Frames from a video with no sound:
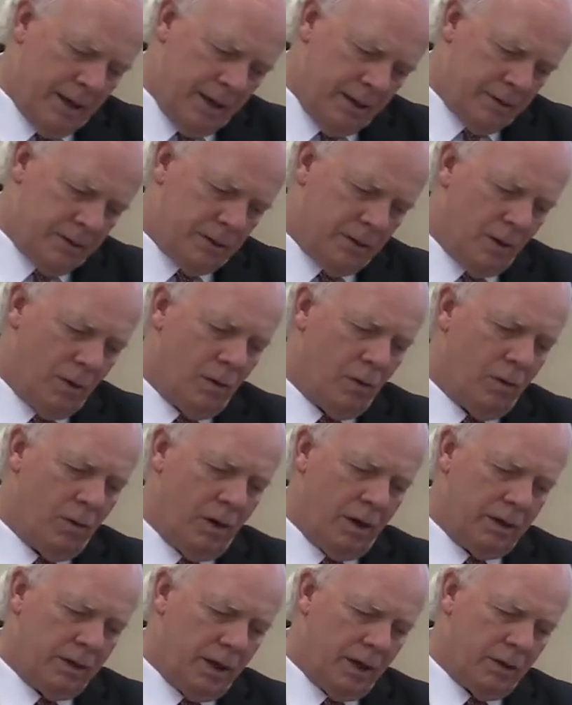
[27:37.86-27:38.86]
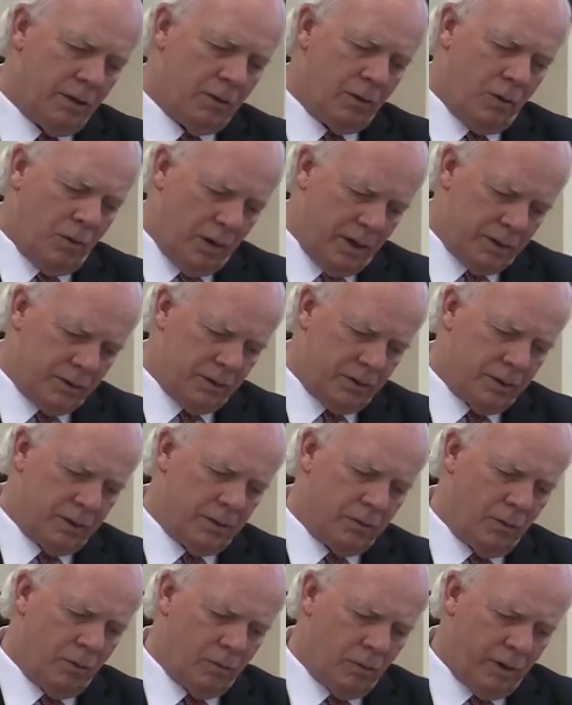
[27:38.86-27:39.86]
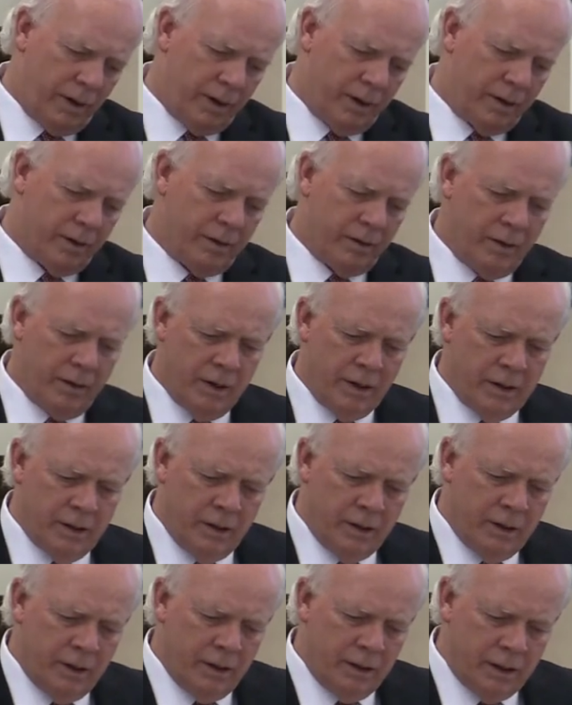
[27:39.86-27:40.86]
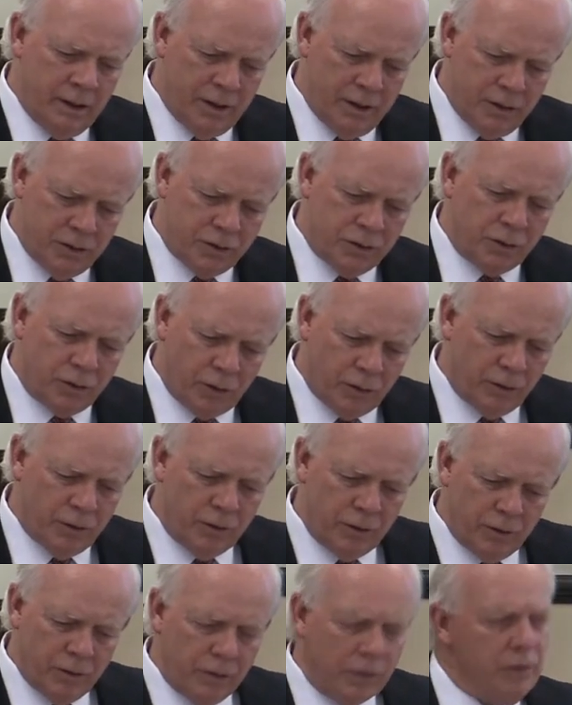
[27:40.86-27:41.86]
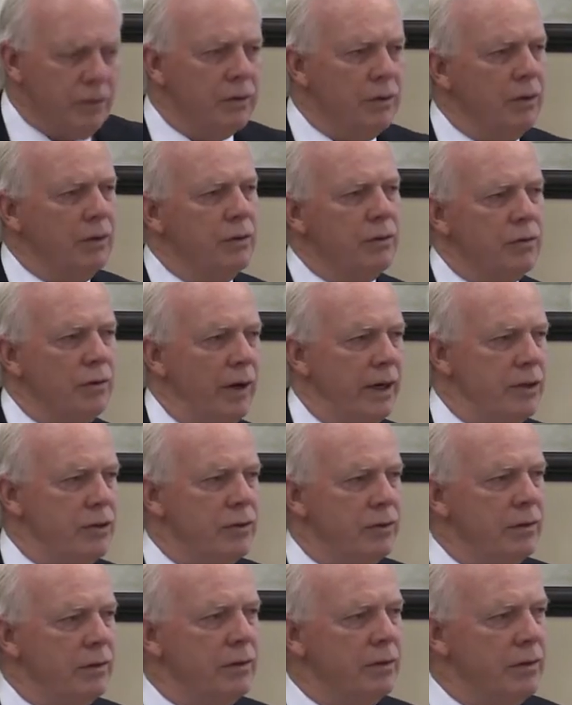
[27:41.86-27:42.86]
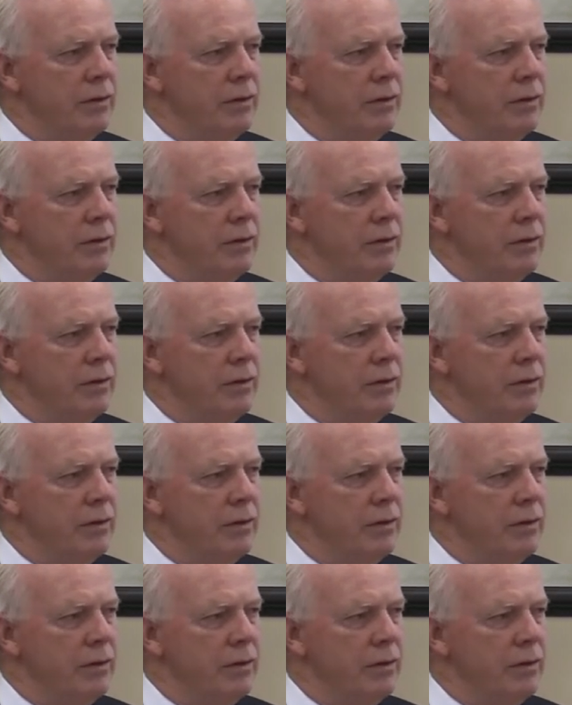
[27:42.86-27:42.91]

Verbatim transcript: So, another question where is your treasure?